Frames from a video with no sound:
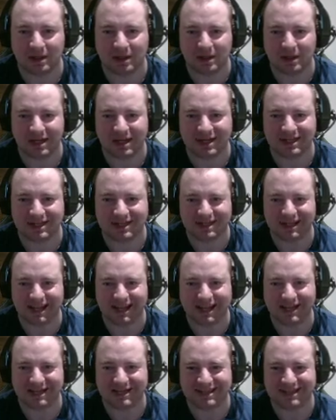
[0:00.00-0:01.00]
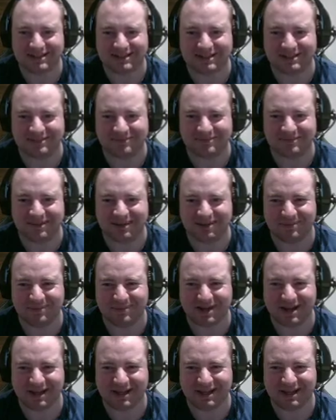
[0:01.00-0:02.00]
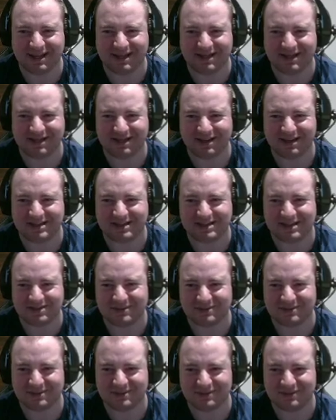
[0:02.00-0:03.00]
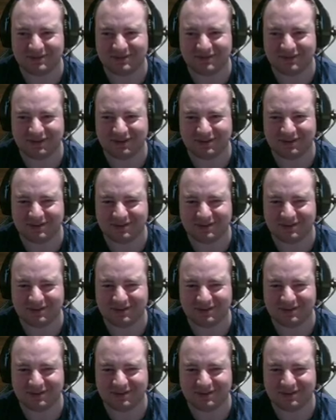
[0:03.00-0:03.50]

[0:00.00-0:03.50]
And again, we are back here and lights out. Fun.